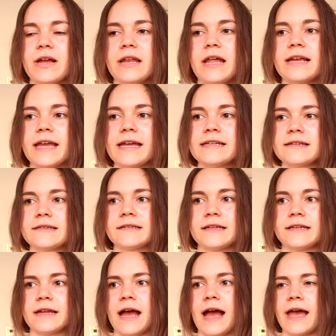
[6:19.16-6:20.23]
like,
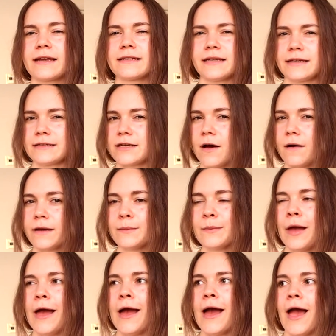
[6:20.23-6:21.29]
insulin acting time,
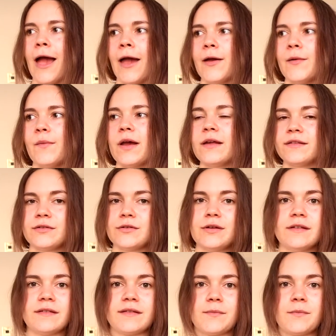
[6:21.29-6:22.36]
um, as soon
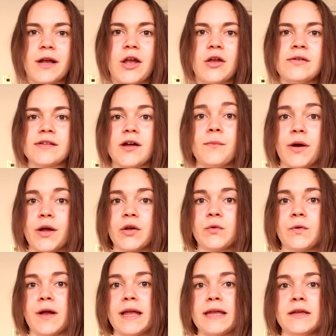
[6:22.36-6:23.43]
as my oats are
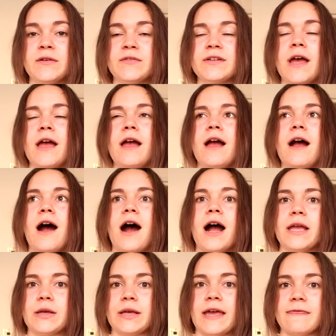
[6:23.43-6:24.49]
microwaved,
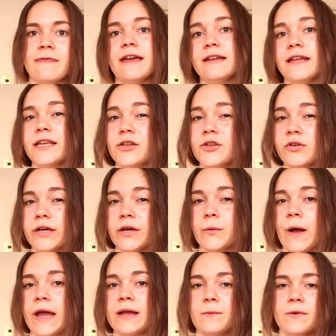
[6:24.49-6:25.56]
I can then eat straight
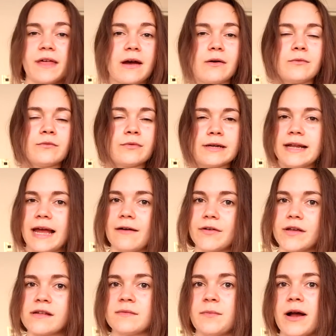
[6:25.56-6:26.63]
away without really
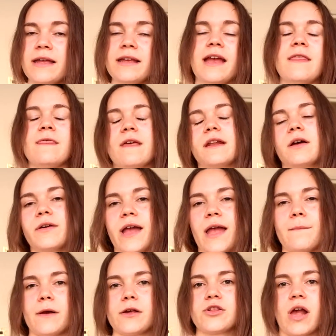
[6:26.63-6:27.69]
having a spike, and then I'll get
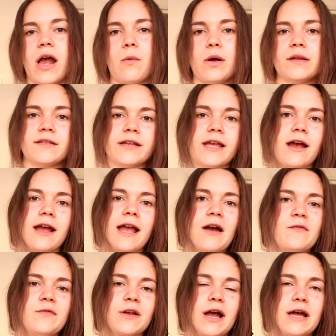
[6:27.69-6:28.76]
in my shower. So yeah, I
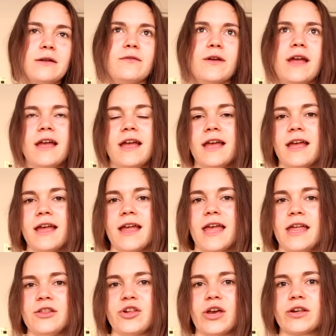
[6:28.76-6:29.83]
have the kind of
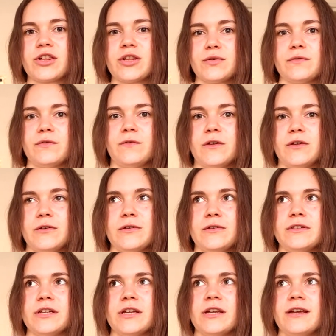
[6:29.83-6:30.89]
injection,
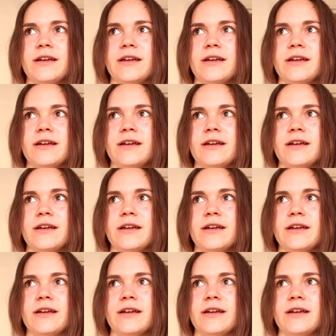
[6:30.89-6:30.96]
food,